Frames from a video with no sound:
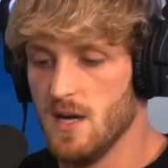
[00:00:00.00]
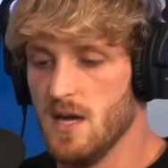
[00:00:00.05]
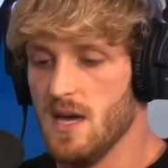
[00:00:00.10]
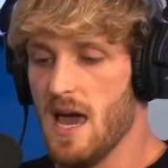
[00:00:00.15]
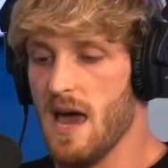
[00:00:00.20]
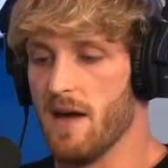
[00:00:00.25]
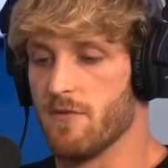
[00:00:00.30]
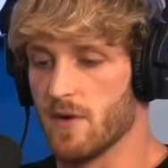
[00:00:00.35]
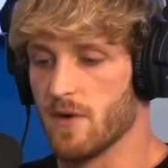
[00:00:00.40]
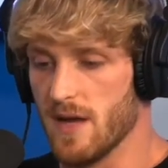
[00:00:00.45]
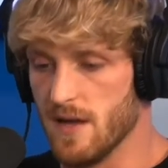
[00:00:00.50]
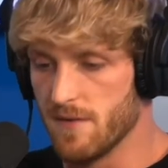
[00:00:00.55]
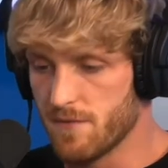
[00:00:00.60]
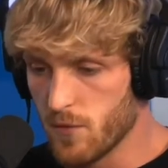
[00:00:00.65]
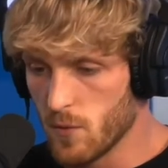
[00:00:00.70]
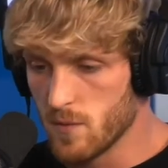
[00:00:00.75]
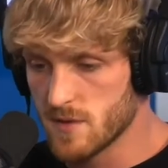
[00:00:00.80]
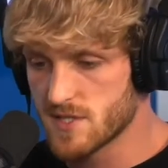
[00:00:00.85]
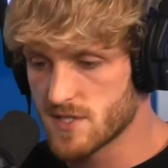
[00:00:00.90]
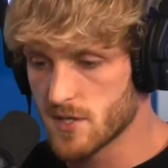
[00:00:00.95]
Every
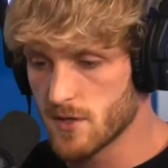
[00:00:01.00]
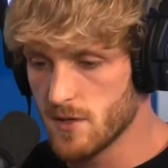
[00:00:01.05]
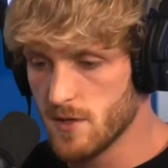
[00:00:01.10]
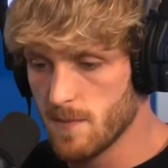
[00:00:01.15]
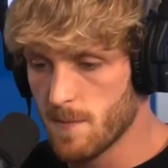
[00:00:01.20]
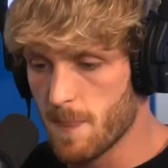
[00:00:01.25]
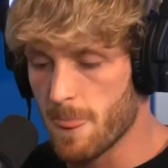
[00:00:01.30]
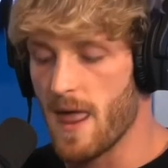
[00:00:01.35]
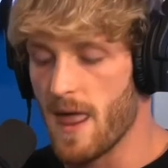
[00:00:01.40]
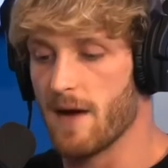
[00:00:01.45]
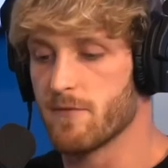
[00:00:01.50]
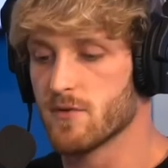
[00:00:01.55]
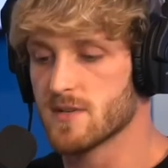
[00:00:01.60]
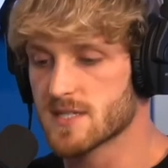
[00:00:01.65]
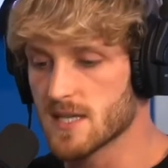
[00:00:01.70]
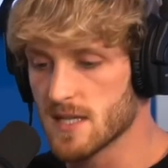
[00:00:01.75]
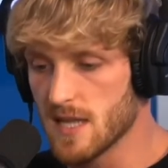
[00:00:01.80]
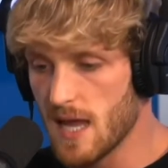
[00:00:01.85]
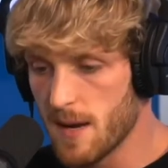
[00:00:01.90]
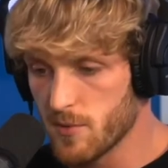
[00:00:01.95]
influencer, every
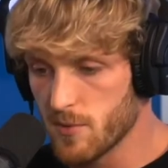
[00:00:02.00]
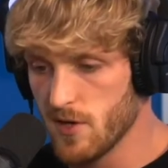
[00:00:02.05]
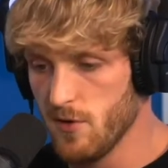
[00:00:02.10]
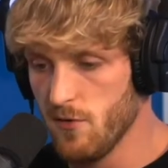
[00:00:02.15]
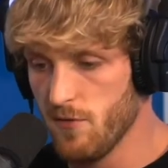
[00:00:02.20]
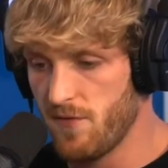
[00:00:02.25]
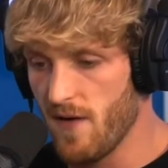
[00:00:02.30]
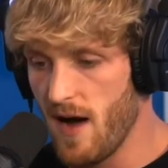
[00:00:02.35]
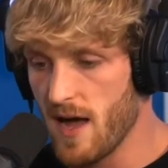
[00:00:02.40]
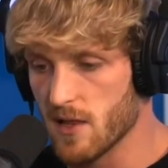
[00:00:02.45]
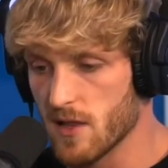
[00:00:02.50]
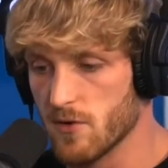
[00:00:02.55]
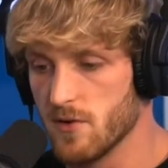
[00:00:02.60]
celebrity you follow,